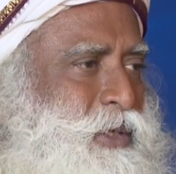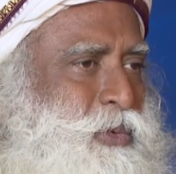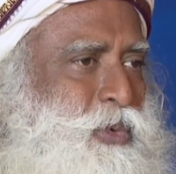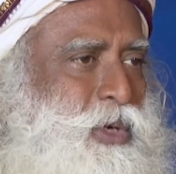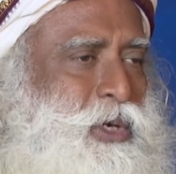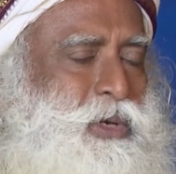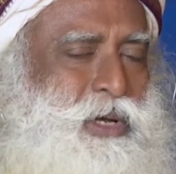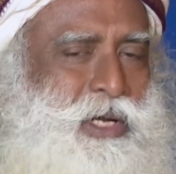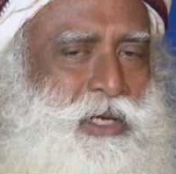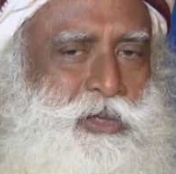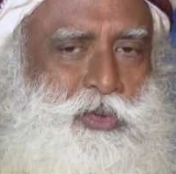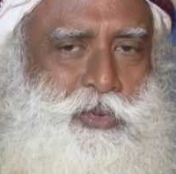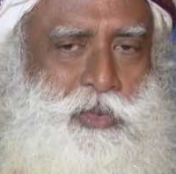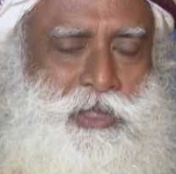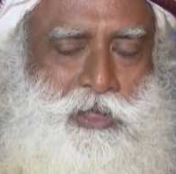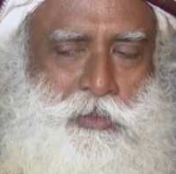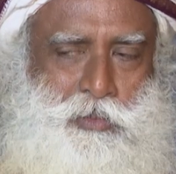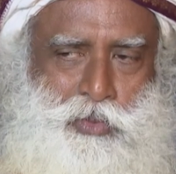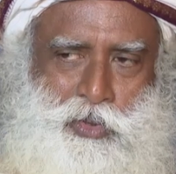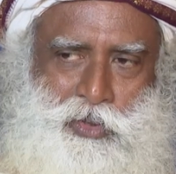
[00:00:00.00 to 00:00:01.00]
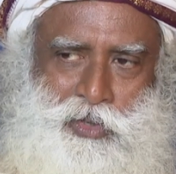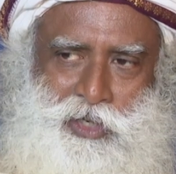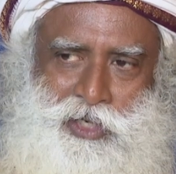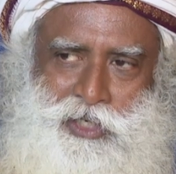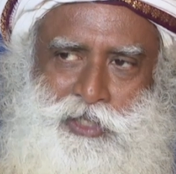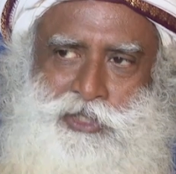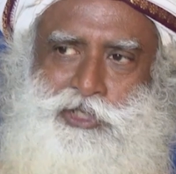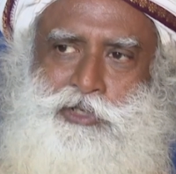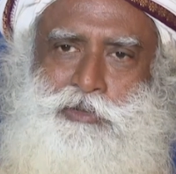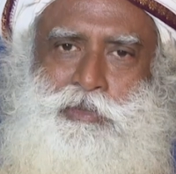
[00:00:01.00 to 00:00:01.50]
What do I do with a broken
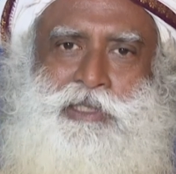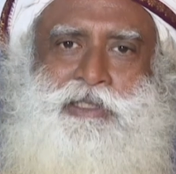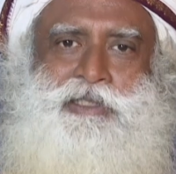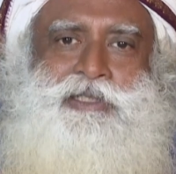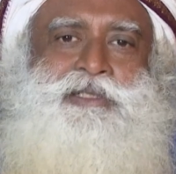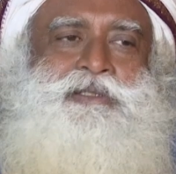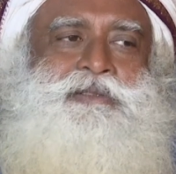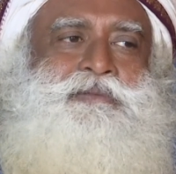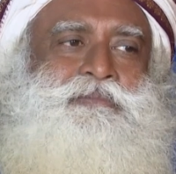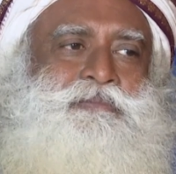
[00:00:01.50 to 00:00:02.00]
instrument?